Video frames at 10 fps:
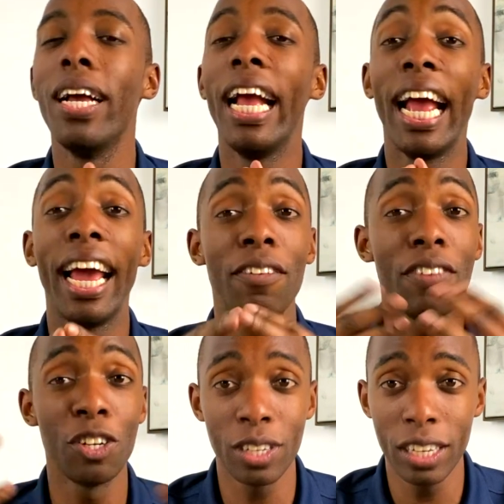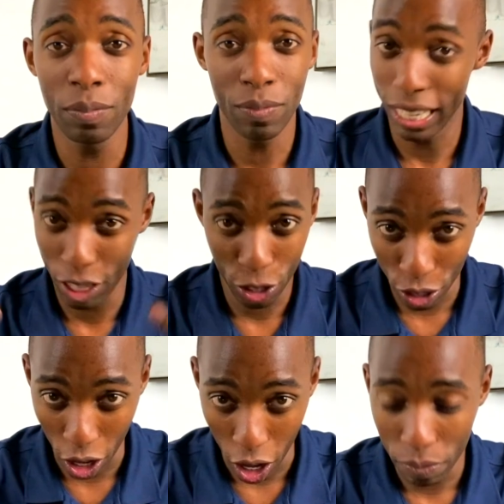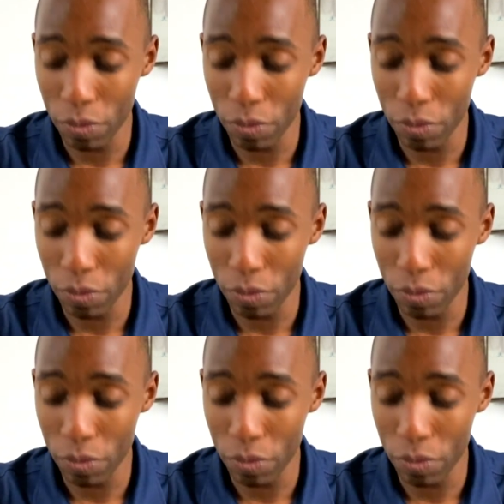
And eventually it is your turn.